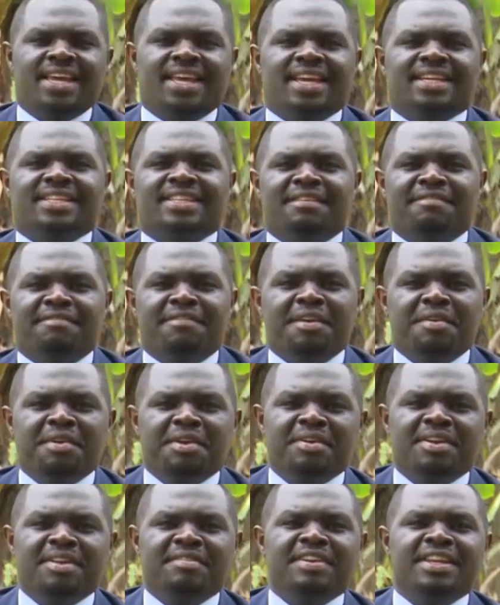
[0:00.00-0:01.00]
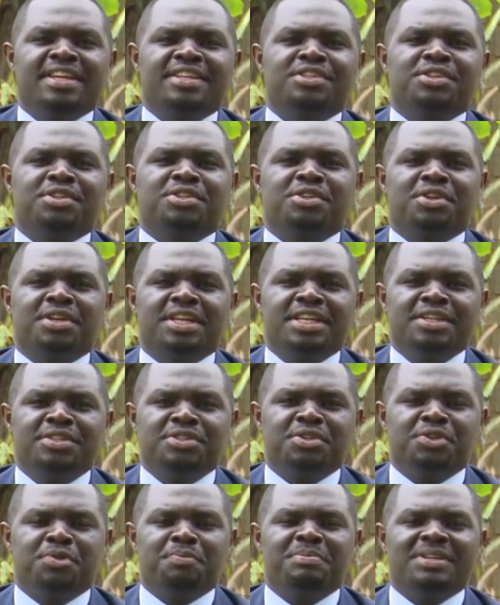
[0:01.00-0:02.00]
Yes, a very good evening to you tuned in
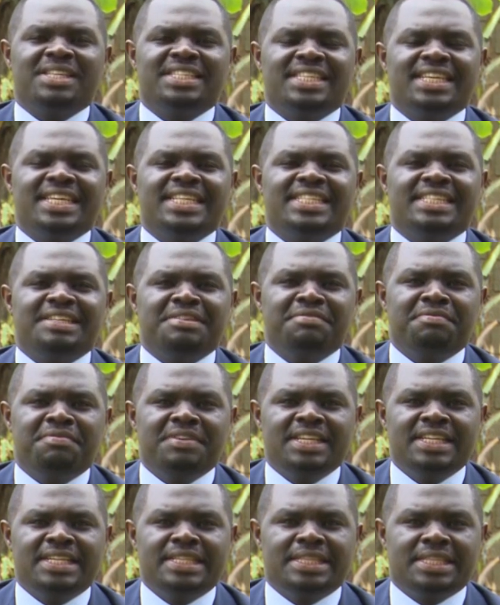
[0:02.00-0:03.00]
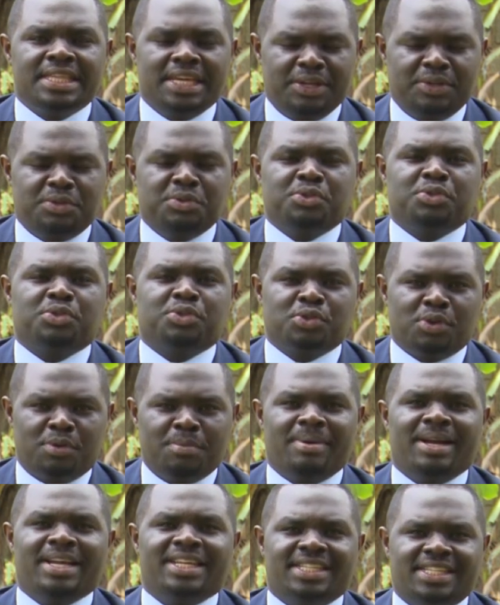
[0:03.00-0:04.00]
to UBC TV. Thank you so
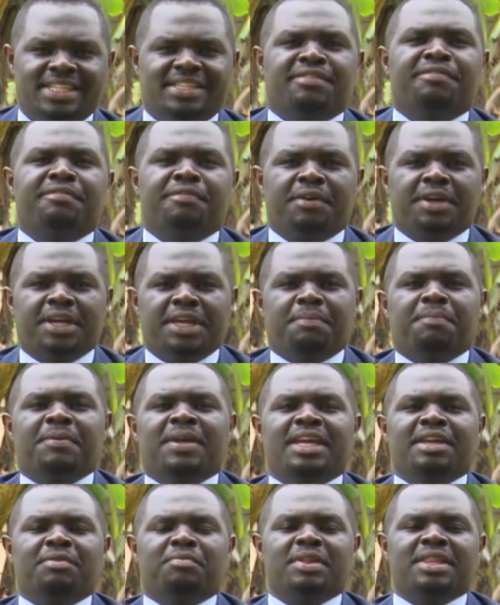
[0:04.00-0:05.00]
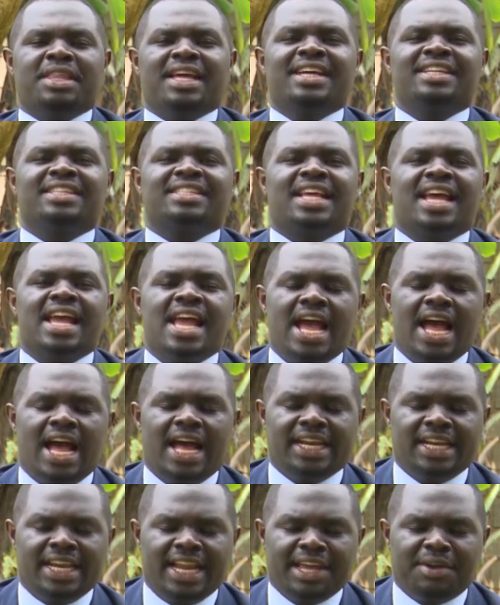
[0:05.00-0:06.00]
much for keeping it with us.
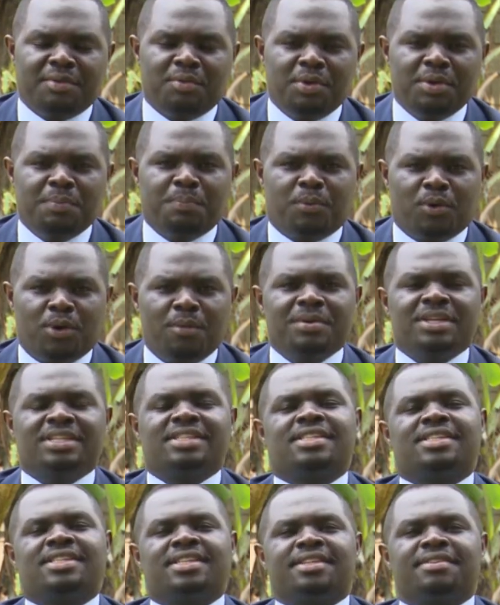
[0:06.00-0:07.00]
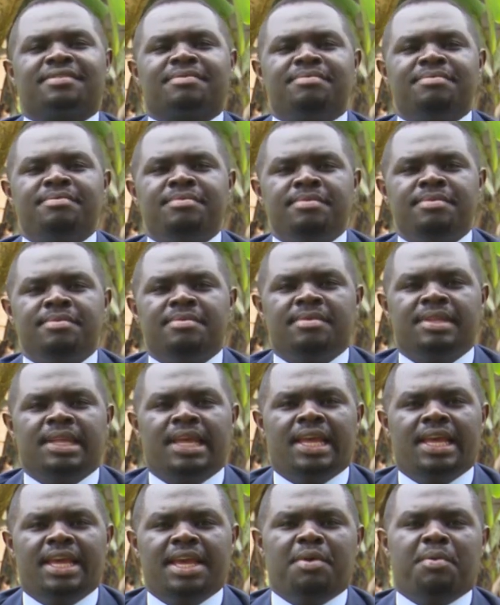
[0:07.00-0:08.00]
And like we promised,
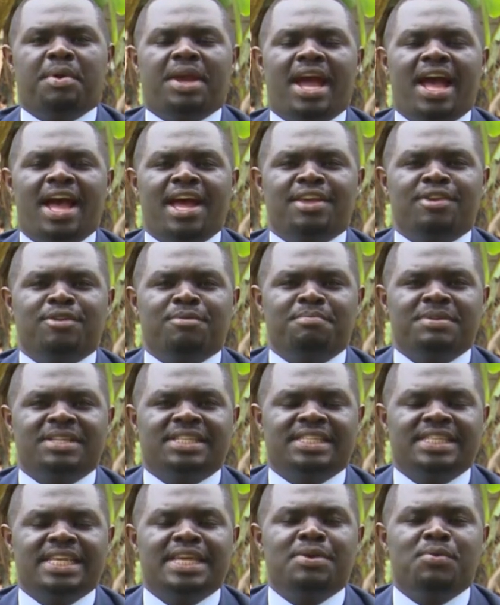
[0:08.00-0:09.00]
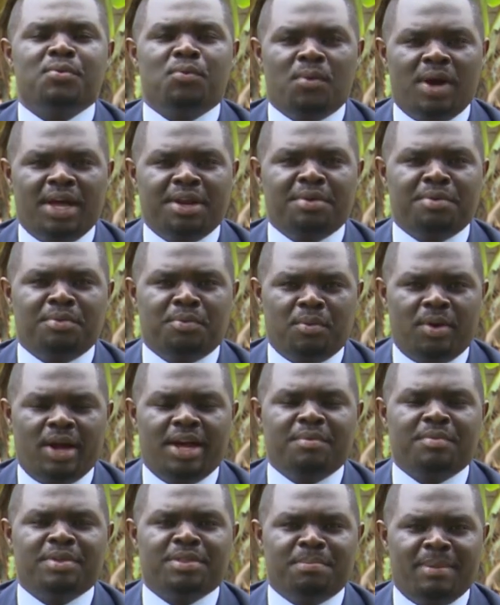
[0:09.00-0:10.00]
here we are, UBC
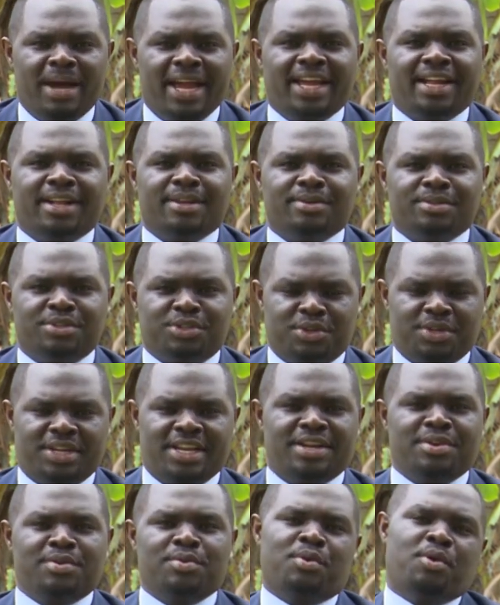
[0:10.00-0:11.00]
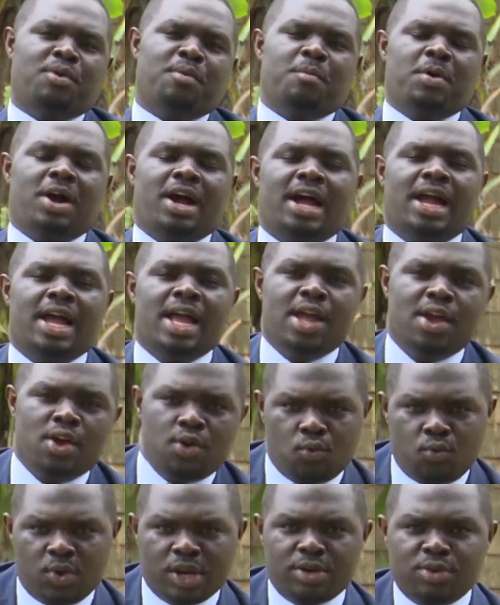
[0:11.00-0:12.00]
one-on-one with Michael Jordan Lukomwa.
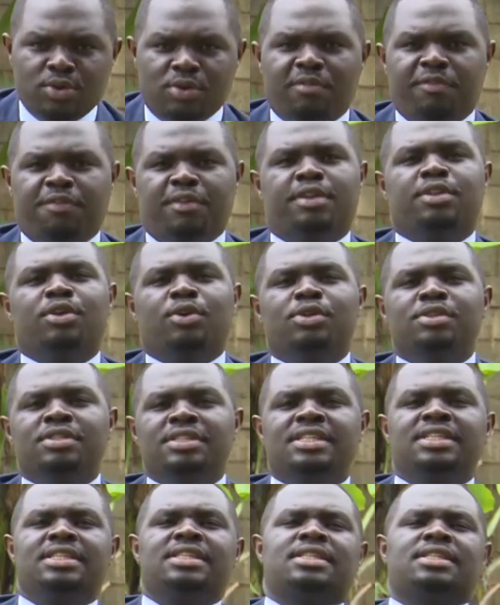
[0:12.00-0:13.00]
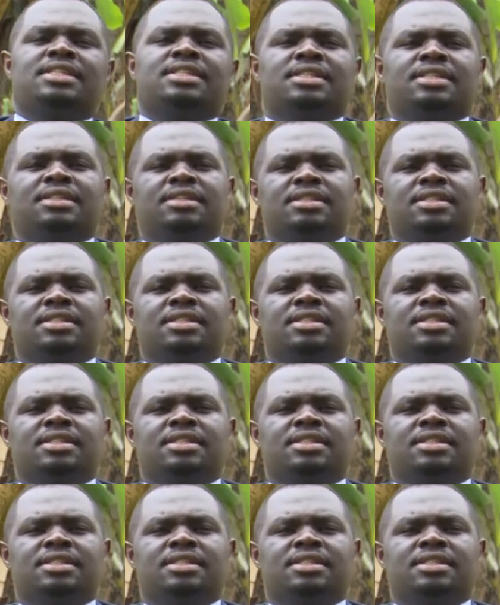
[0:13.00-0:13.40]
We look for those